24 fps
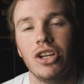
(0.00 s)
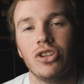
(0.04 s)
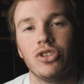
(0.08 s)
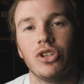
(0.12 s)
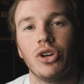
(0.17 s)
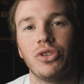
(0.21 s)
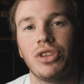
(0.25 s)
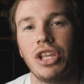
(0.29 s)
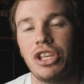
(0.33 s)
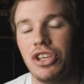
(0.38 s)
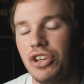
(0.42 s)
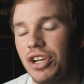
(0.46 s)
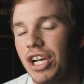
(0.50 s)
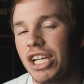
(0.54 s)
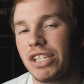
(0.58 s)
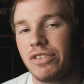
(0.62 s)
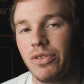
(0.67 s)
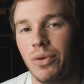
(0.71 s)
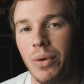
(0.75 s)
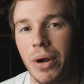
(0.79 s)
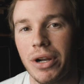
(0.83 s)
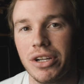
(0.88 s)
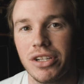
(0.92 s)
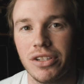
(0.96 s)
So thank you guys
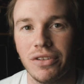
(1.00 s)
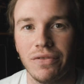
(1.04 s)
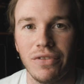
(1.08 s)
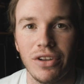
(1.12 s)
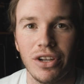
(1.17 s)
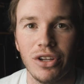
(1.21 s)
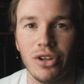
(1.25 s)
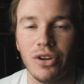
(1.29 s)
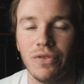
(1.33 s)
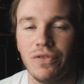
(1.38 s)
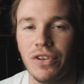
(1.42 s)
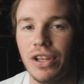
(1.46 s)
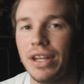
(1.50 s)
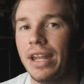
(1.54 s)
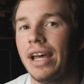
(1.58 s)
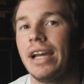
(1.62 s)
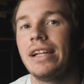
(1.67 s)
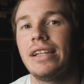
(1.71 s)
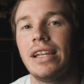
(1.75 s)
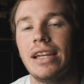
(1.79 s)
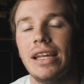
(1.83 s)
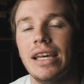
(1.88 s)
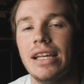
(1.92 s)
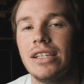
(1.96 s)
for watching the video. If you
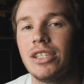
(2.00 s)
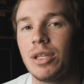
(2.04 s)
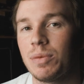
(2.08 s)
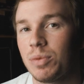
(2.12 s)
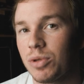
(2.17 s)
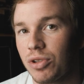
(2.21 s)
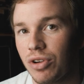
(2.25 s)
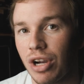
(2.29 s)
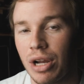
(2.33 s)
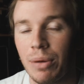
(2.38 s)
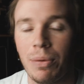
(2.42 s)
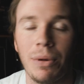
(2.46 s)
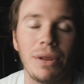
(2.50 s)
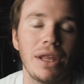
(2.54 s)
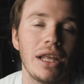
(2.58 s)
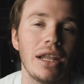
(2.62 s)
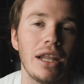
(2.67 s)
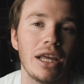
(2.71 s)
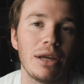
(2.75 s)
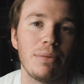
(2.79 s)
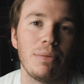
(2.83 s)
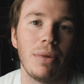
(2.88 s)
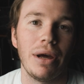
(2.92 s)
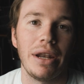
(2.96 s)
liked it, hit subscribe, hit that
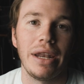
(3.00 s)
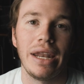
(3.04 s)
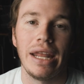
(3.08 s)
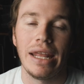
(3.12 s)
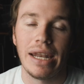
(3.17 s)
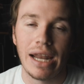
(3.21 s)
like button,